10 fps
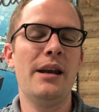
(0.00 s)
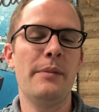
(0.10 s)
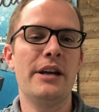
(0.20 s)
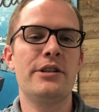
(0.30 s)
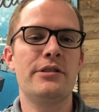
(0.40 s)
to
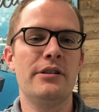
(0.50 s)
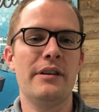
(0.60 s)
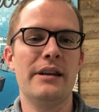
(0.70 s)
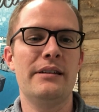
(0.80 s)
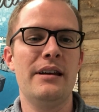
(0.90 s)
make sure
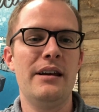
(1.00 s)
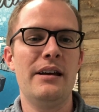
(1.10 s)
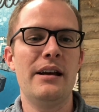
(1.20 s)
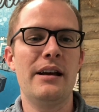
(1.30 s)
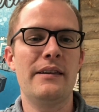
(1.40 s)
that
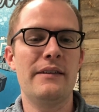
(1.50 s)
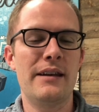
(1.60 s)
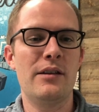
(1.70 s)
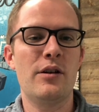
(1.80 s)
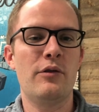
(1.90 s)

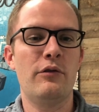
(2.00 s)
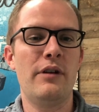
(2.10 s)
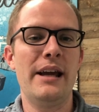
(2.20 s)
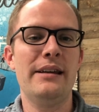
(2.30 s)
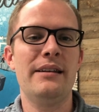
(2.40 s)
they look
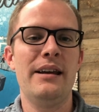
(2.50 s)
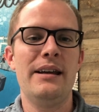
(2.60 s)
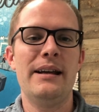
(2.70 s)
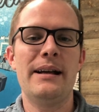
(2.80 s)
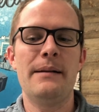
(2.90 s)
right.
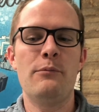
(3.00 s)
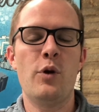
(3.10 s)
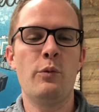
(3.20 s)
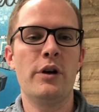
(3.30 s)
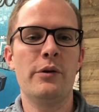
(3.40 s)

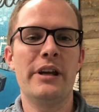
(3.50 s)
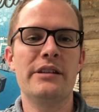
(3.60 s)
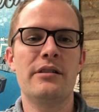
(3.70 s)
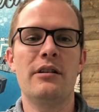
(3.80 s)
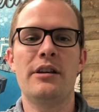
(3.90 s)
When we're doing
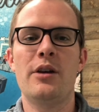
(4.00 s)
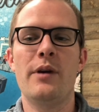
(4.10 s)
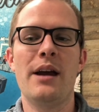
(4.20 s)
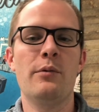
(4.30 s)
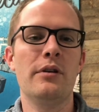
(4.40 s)
internal
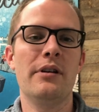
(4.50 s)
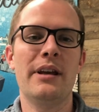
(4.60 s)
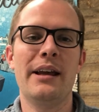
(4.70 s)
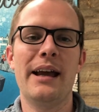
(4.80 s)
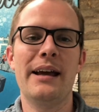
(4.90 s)
QA, we're
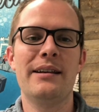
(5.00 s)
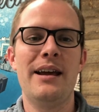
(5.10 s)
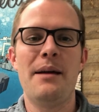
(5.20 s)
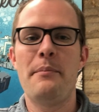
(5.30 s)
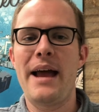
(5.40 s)
looking at
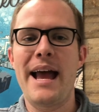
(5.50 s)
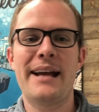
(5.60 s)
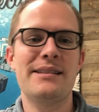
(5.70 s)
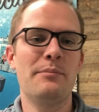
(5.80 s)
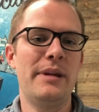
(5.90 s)

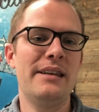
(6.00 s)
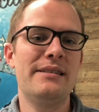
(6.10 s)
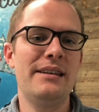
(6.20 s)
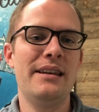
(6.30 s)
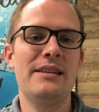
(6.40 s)
Macs and
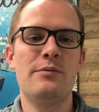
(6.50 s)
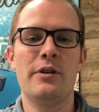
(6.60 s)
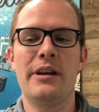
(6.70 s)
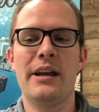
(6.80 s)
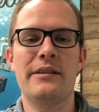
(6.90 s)
PCs, we're
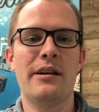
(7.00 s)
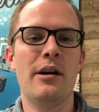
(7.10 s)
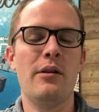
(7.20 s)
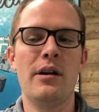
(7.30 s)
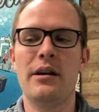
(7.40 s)
looking at the
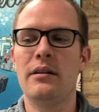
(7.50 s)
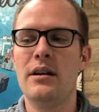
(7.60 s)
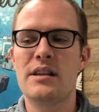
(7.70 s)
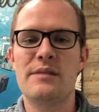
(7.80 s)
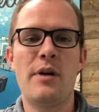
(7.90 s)
code on
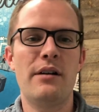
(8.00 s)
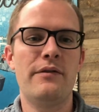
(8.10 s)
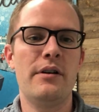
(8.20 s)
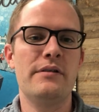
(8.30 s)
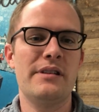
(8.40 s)

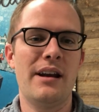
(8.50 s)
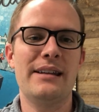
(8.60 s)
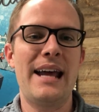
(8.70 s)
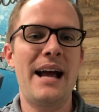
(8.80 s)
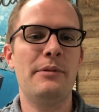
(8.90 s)
smartphones and on
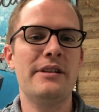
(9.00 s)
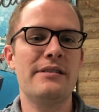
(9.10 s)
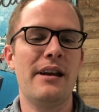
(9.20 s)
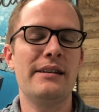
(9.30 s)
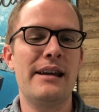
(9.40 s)
tablets,
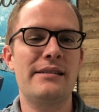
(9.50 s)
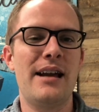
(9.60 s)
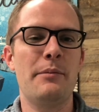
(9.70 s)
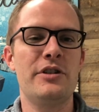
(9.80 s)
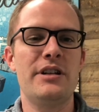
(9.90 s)
on
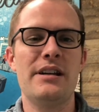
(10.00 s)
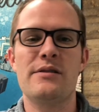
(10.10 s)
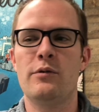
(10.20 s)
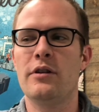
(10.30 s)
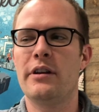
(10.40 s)
desktop
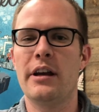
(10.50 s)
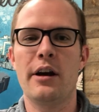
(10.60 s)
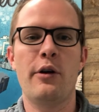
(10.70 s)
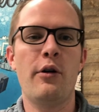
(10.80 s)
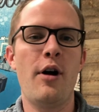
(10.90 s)
machines, we're looking
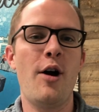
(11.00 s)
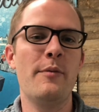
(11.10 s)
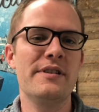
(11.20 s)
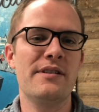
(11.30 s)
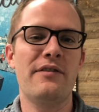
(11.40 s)
in Chrome
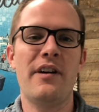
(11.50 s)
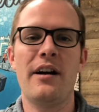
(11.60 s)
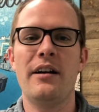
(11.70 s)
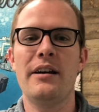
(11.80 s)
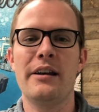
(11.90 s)
and
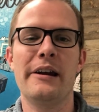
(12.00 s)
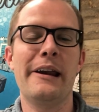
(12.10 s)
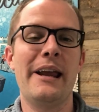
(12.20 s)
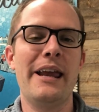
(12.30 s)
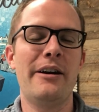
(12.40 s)
Safari and
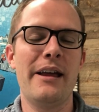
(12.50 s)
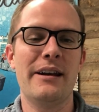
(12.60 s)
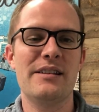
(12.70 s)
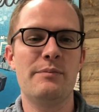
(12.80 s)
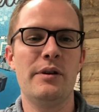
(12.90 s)
Internet
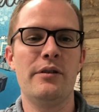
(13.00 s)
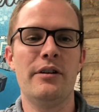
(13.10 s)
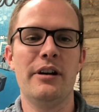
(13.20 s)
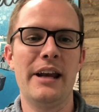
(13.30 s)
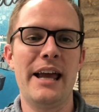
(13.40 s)

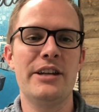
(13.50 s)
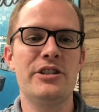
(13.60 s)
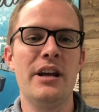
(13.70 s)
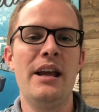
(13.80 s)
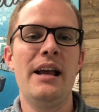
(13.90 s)
Explorer and
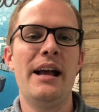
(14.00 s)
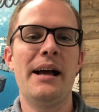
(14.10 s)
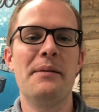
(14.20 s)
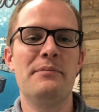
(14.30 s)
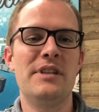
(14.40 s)
Edge
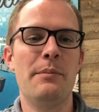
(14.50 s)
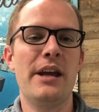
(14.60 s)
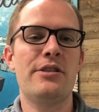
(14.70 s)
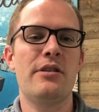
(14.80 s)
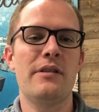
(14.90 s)
to
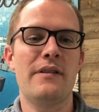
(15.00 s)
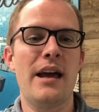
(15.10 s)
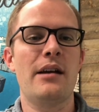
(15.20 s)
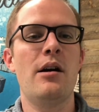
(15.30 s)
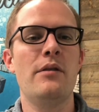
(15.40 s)
make sure that
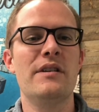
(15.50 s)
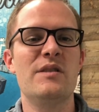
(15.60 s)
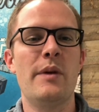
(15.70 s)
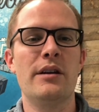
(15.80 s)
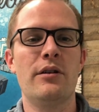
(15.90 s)
that code
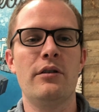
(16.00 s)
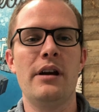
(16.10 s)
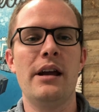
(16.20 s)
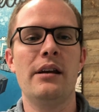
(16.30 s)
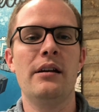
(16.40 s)
that's been
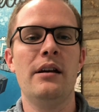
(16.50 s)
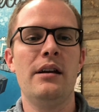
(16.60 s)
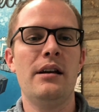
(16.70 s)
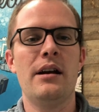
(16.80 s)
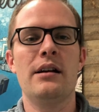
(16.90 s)
created
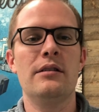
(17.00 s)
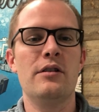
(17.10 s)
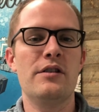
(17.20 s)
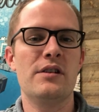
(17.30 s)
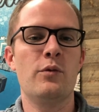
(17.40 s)

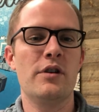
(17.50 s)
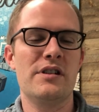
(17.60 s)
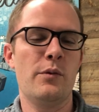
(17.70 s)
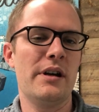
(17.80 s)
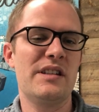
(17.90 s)
looks and works
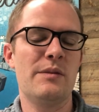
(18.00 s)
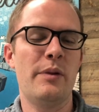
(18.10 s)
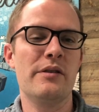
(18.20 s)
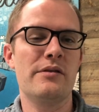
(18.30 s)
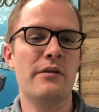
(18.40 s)
the way it's
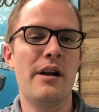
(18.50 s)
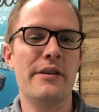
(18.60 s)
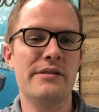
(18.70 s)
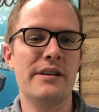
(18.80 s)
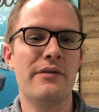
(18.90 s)
supposed to in all
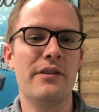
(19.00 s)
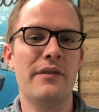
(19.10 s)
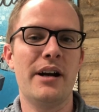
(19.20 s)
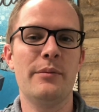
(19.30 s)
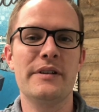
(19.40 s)
those different
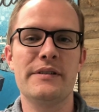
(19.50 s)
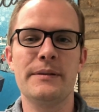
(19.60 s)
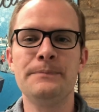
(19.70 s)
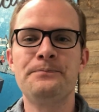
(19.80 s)
environments.